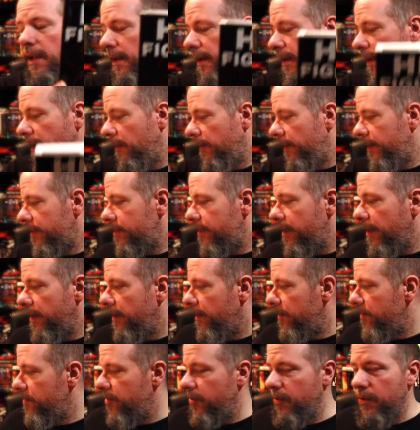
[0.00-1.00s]
Now let's get
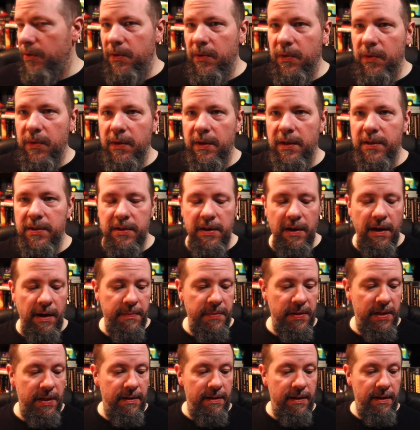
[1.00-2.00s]
into the
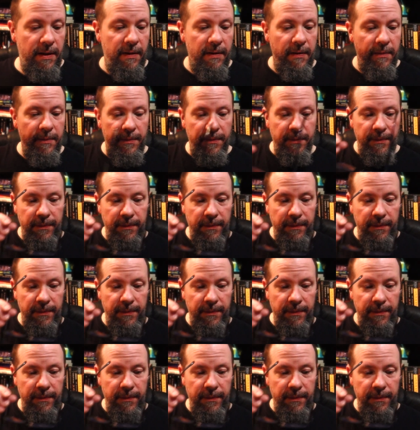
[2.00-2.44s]
synopsis here.